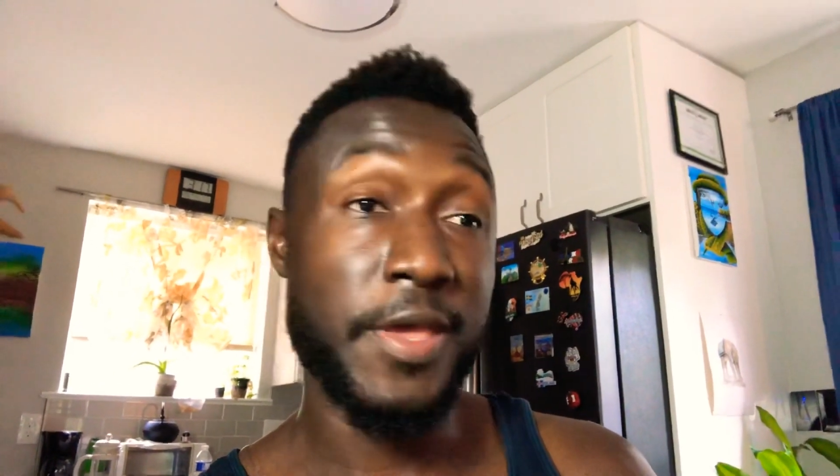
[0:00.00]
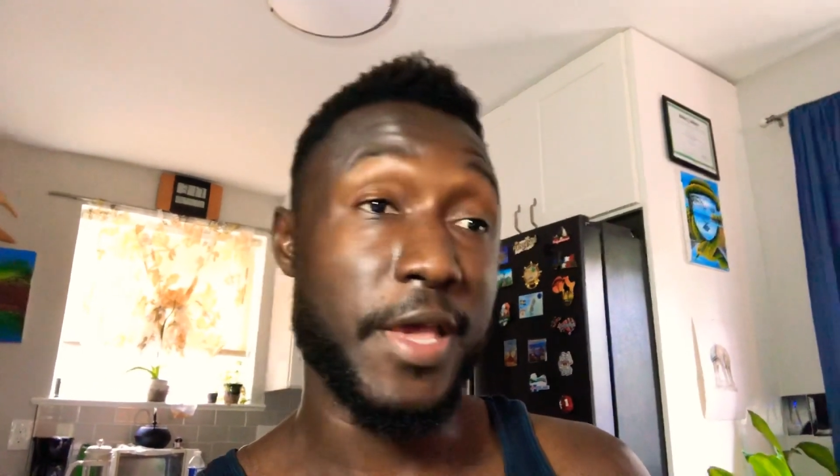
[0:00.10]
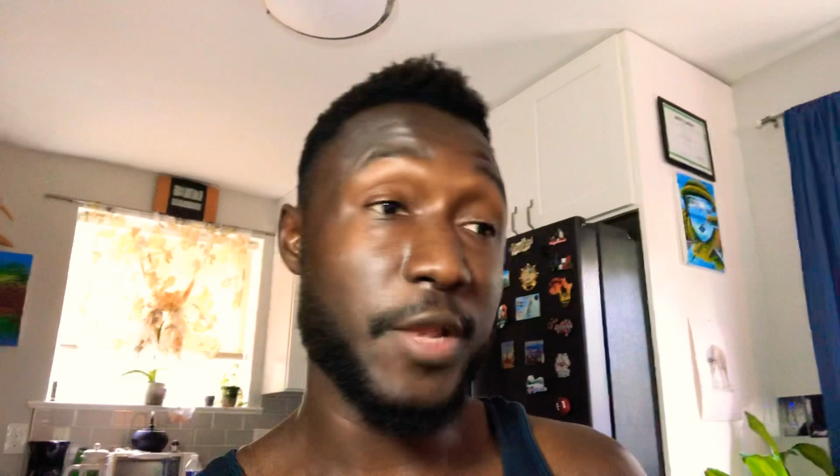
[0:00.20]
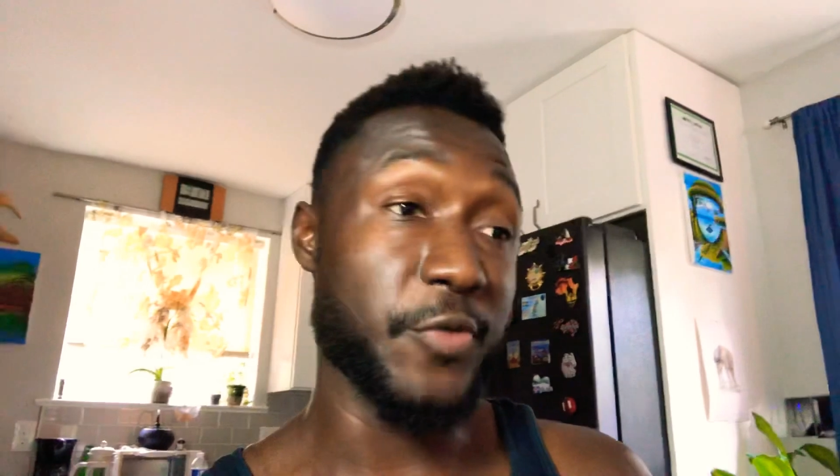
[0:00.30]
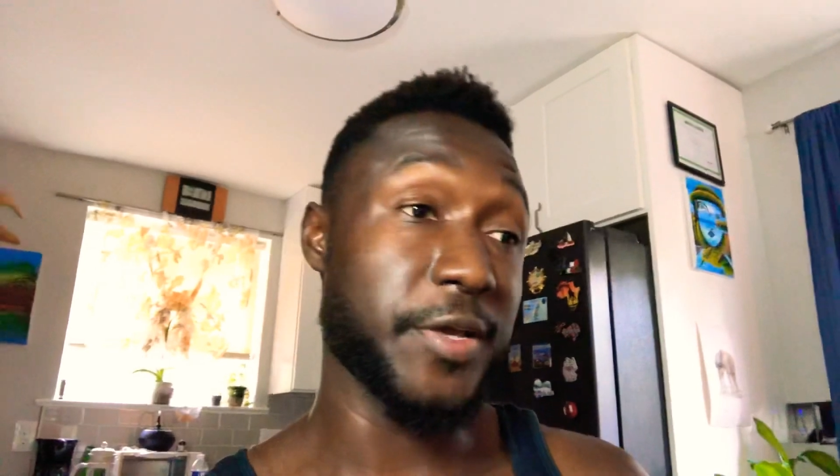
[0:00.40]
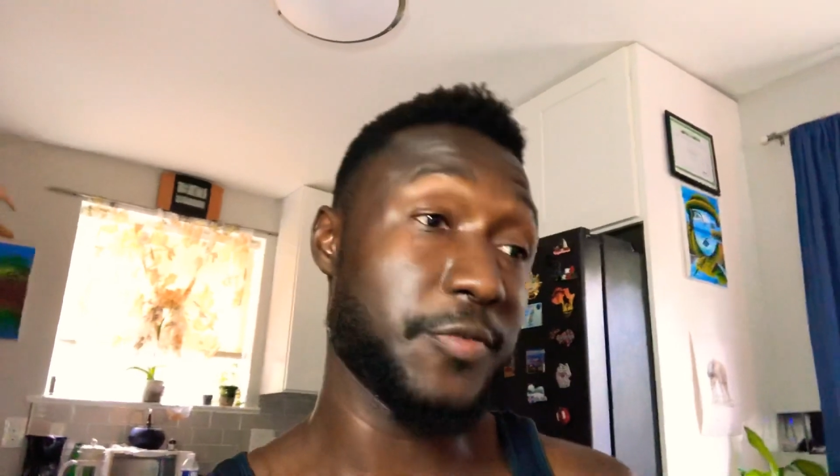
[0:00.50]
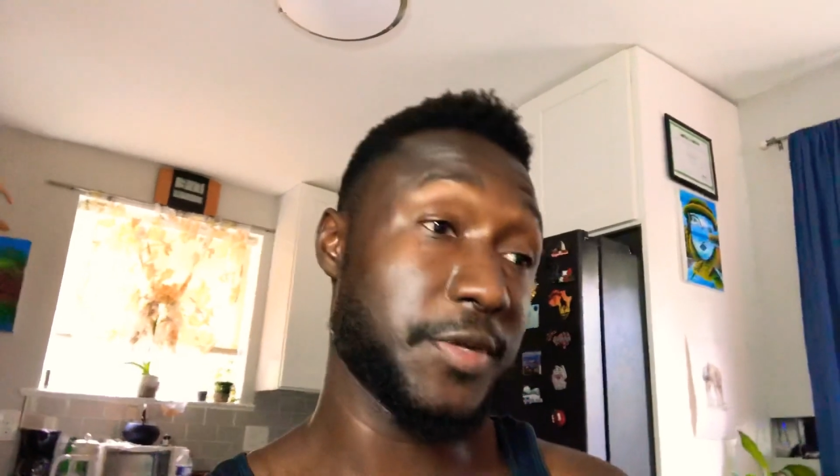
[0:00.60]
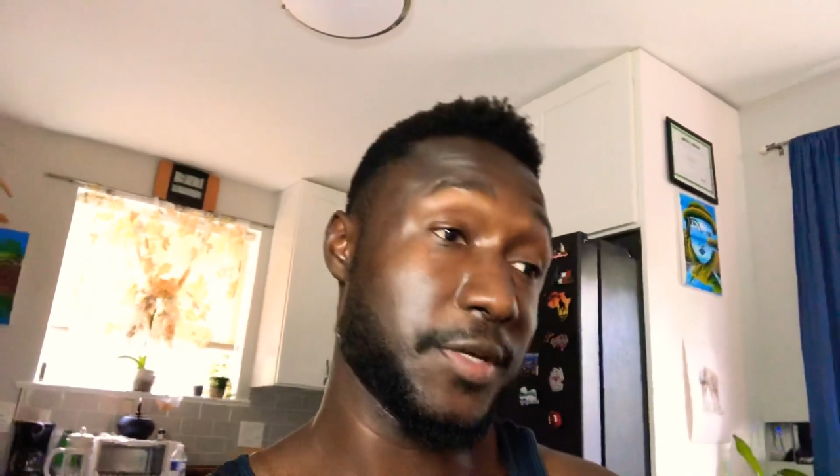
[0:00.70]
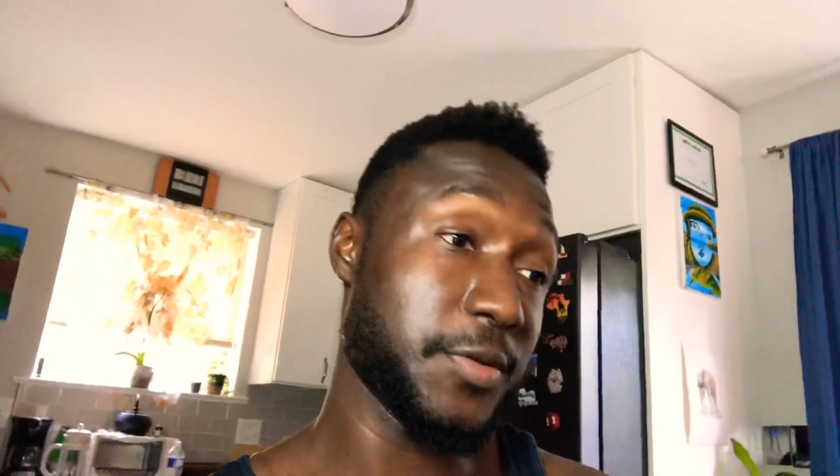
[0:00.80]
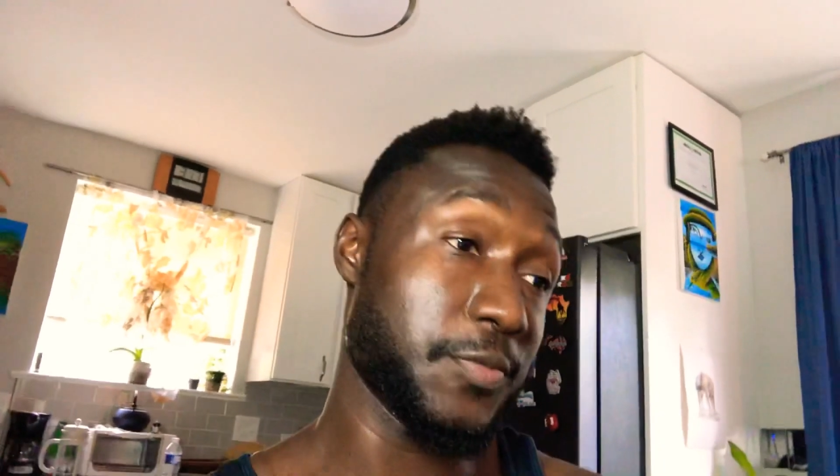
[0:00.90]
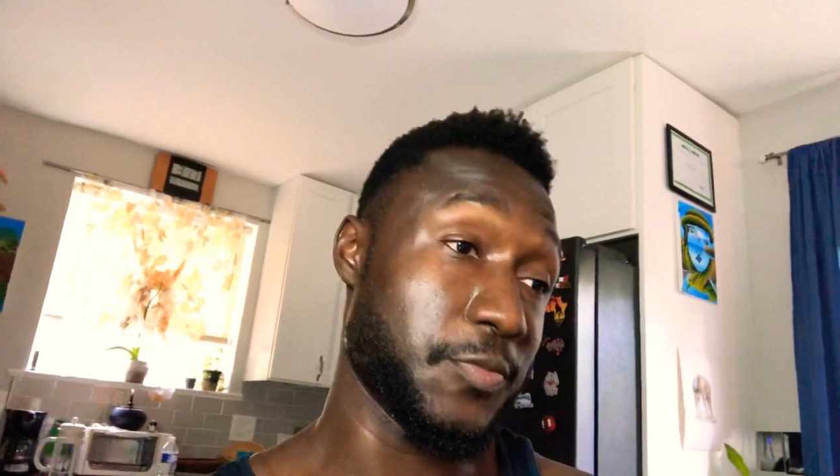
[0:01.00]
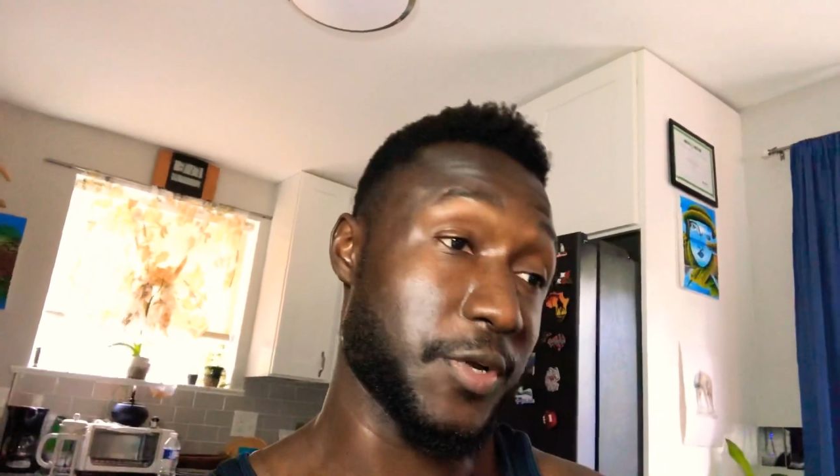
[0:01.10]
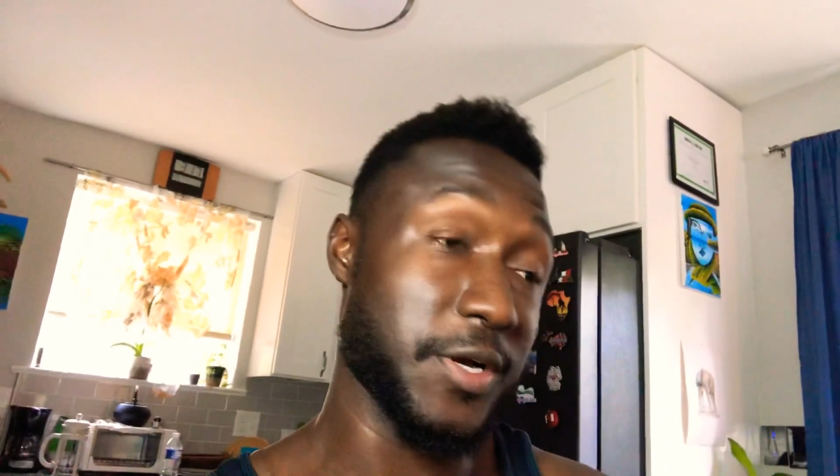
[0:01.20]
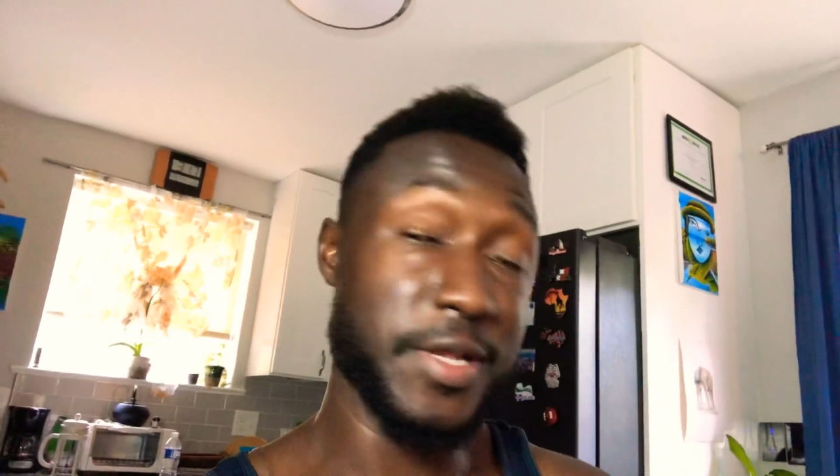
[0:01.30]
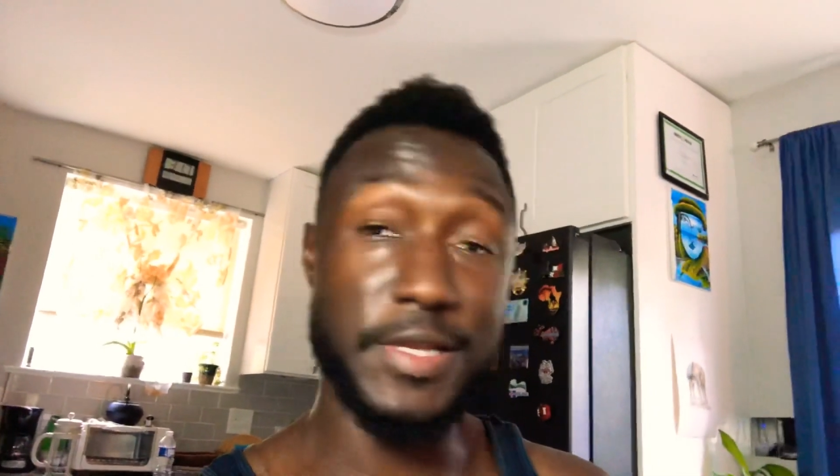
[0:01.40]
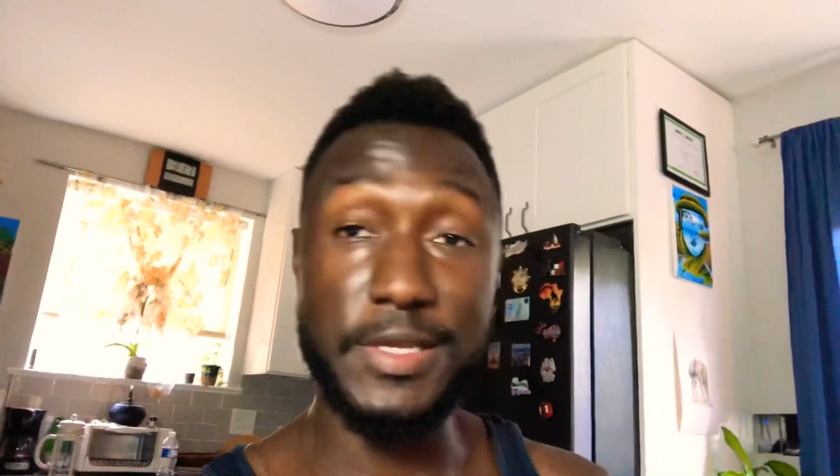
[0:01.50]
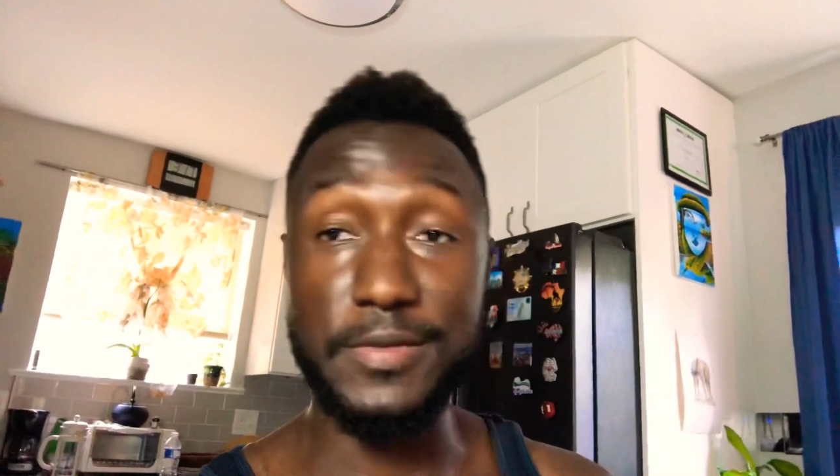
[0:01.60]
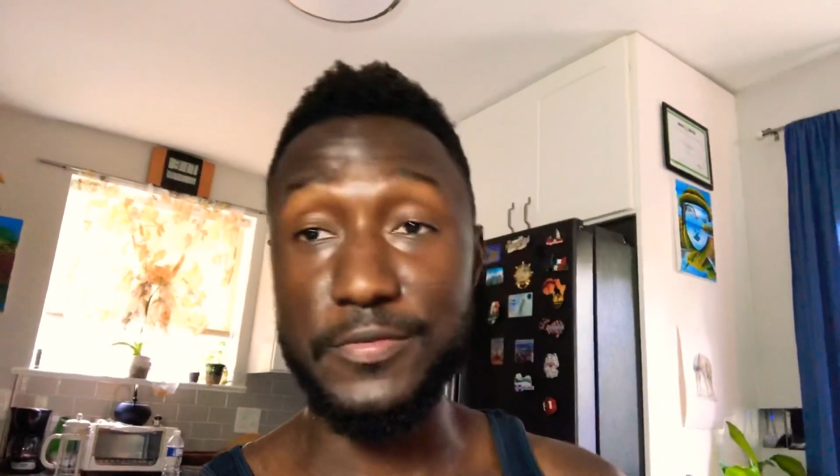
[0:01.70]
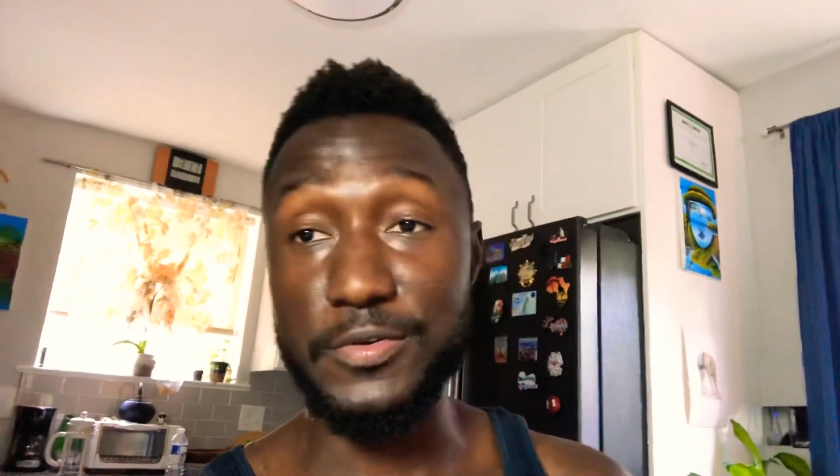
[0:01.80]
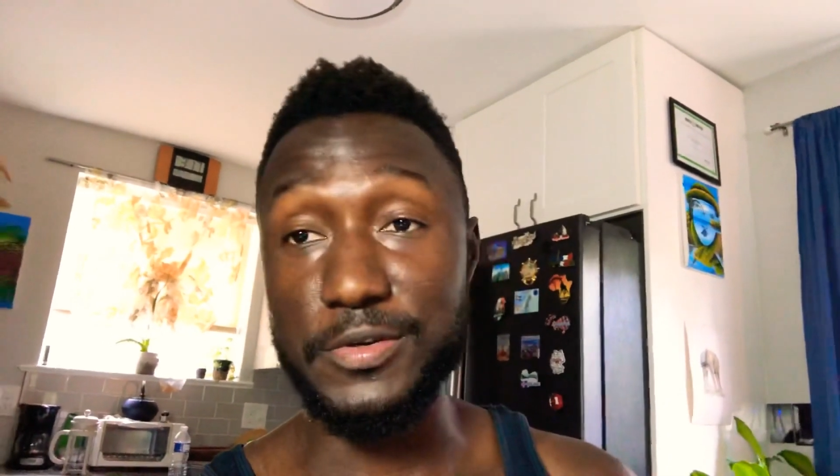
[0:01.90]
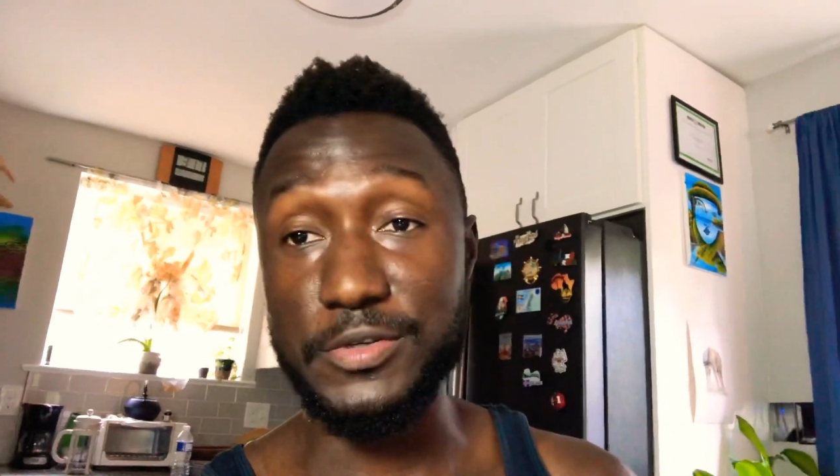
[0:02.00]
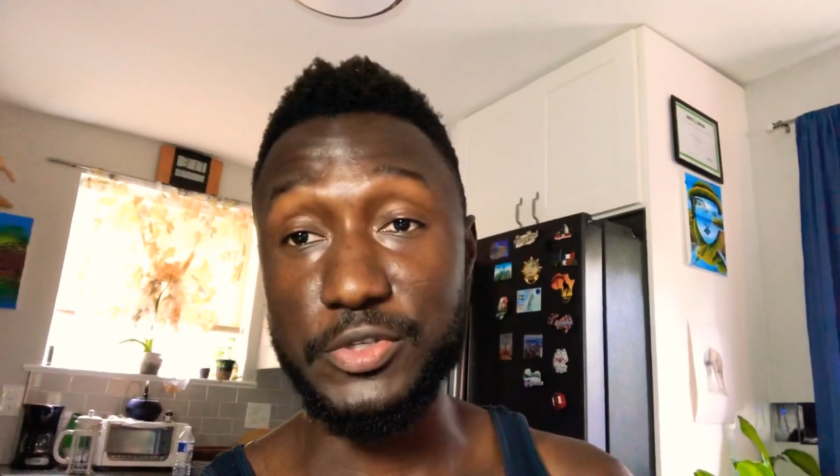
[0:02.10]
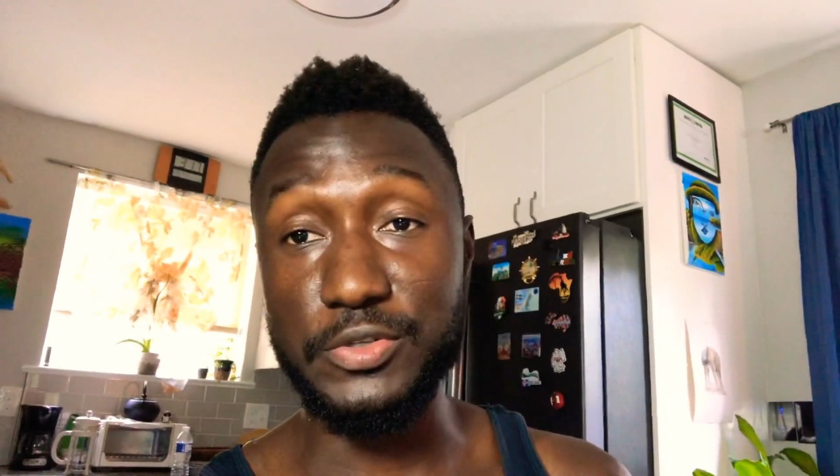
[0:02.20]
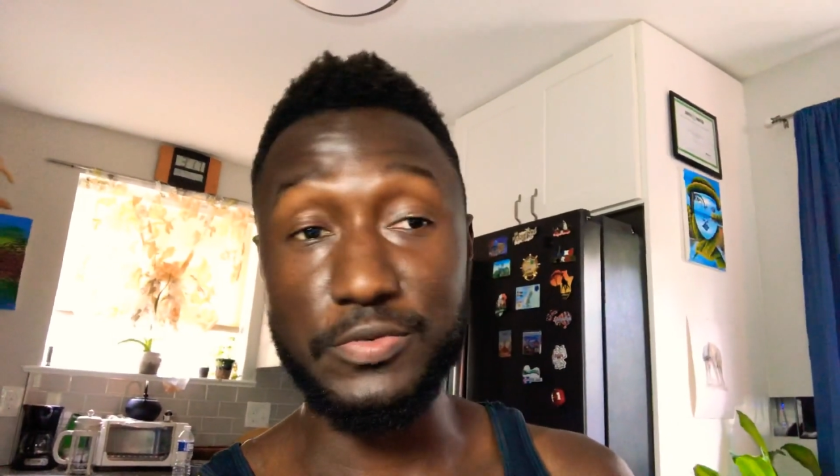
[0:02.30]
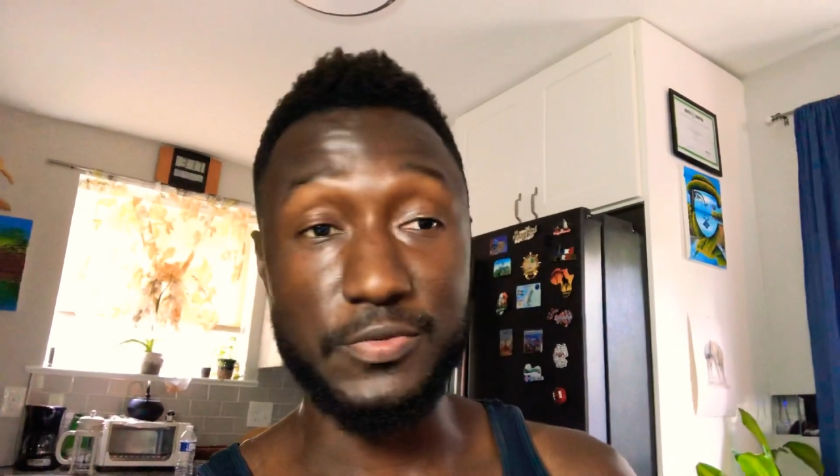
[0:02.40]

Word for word: Anyway, when I, without any further ado,